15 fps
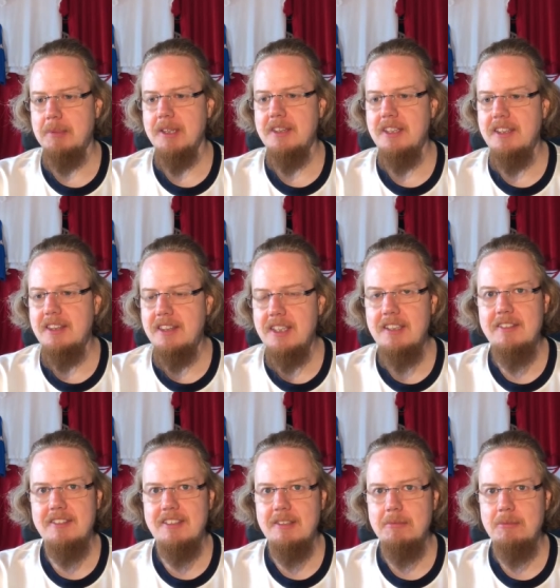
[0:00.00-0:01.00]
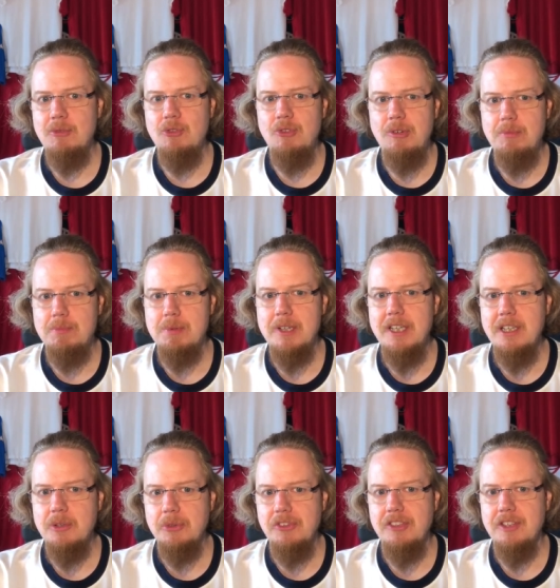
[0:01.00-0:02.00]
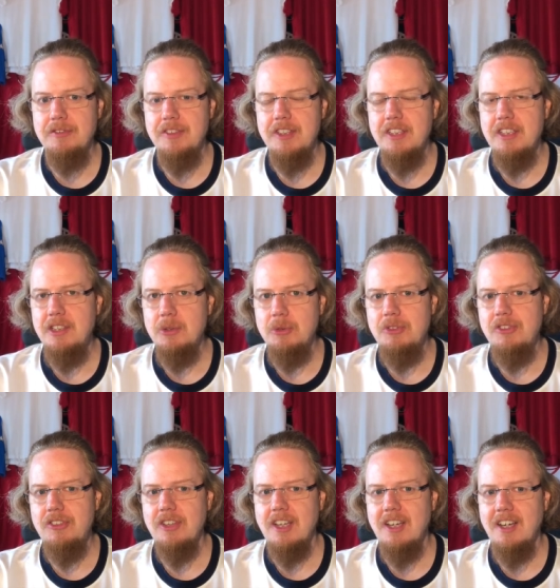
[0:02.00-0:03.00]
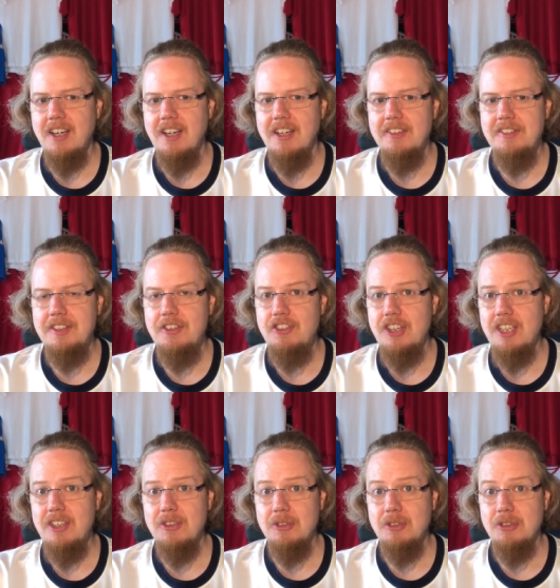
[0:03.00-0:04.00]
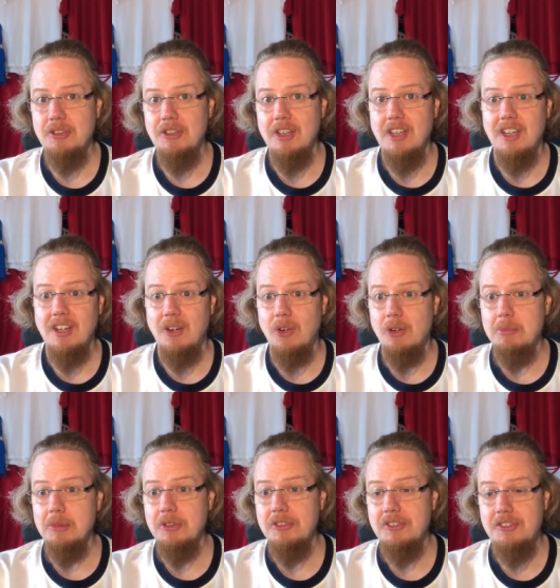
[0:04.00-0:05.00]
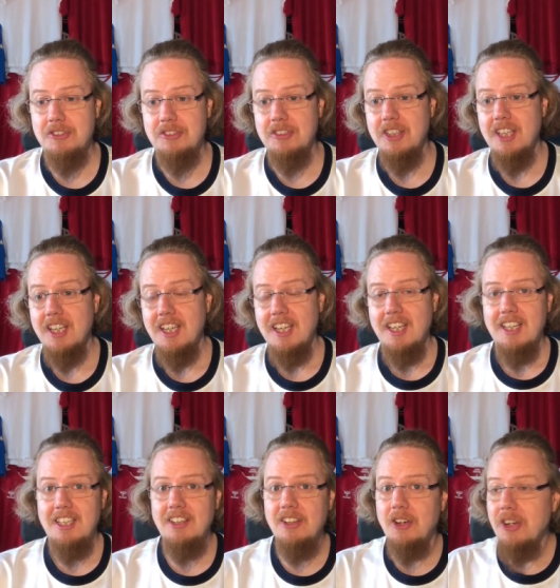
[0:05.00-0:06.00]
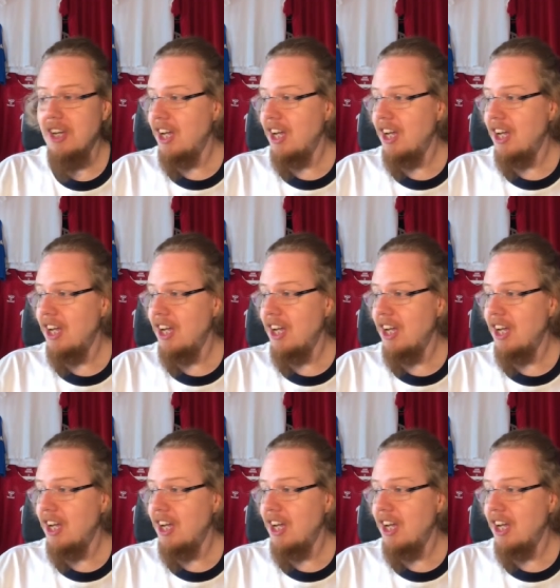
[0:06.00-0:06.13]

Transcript: but they did some pretty good stuff, and they used uh, almost, you know,